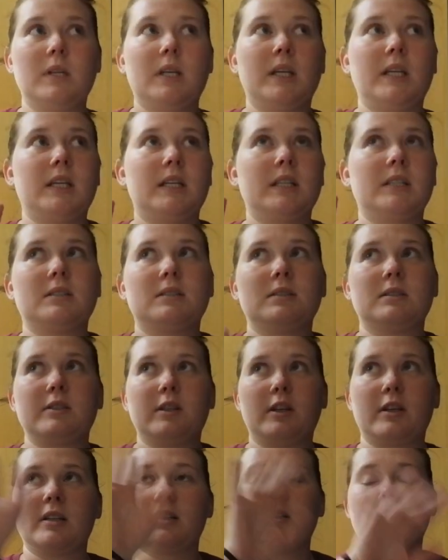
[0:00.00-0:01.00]
and
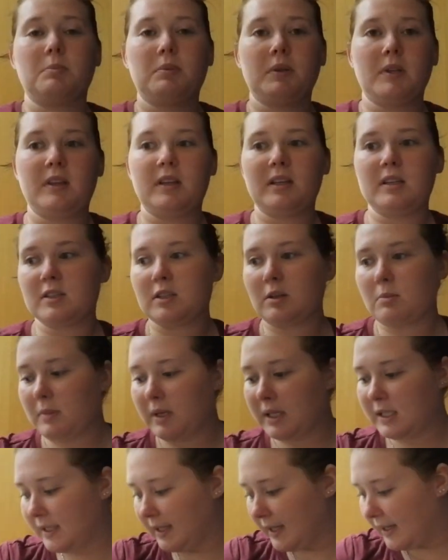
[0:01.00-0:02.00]
starting to put things on
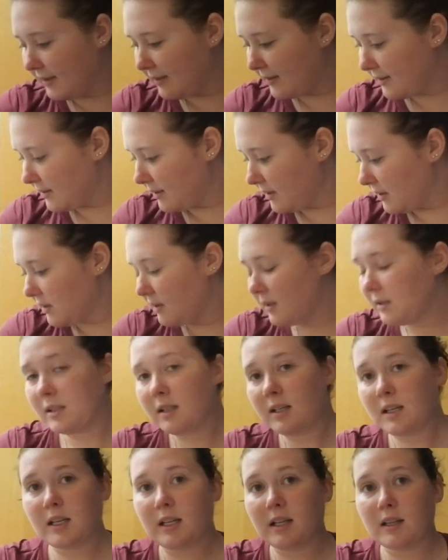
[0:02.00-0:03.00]
my desk.
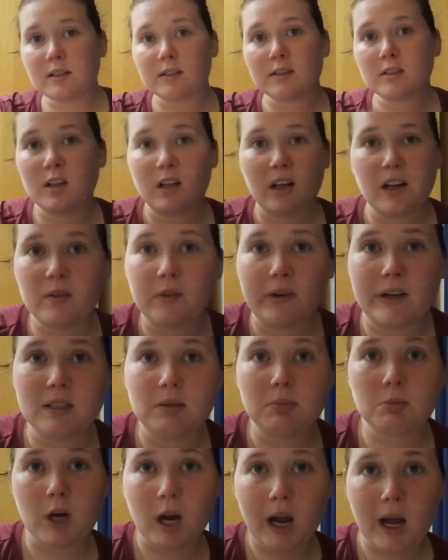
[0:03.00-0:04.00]
And there's a lot of
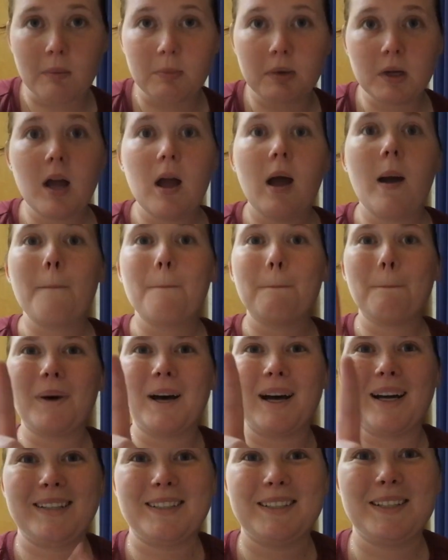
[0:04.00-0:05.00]
random crap,
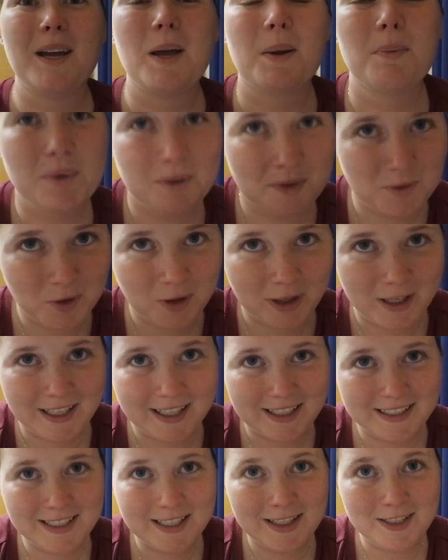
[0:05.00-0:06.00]
but before I
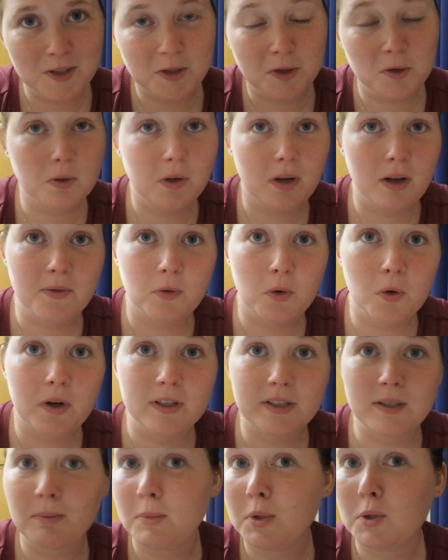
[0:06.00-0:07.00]
continue, of
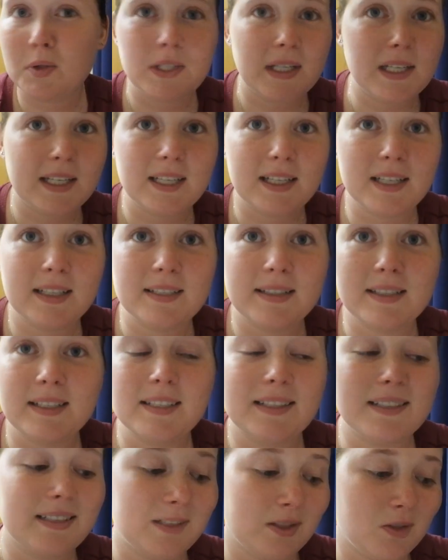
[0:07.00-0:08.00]
course, music is
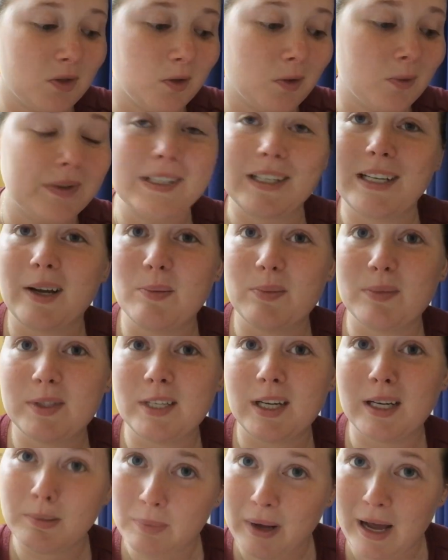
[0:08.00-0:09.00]
essential when it comes
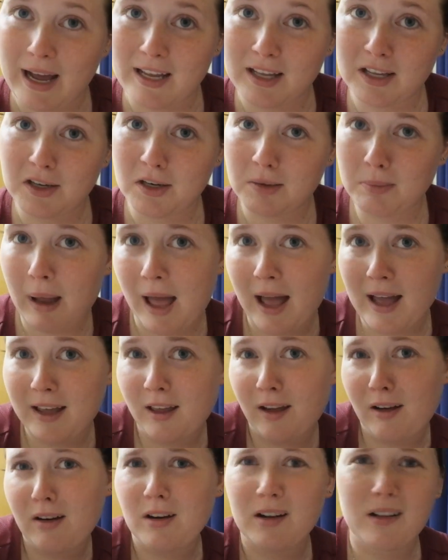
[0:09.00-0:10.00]
to unpacking or
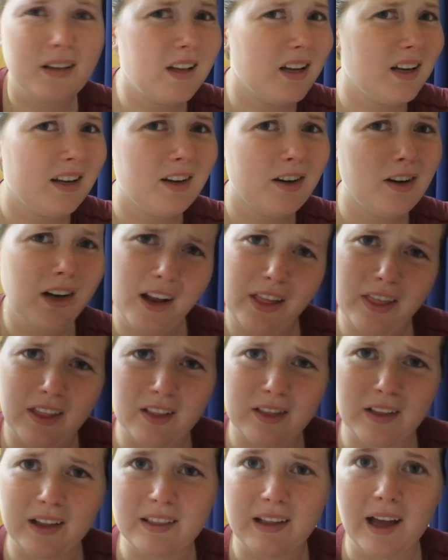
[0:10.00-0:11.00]
packing or cleaning or
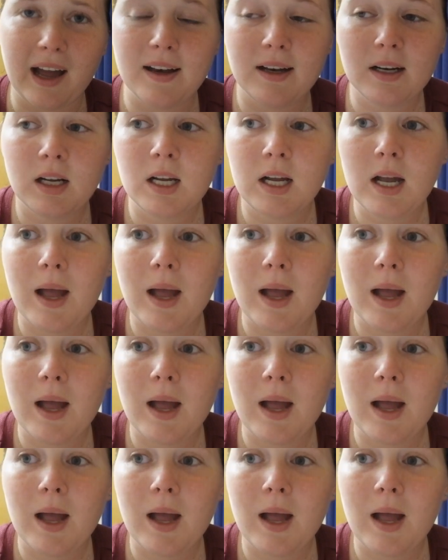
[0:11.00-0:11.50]
anything like that.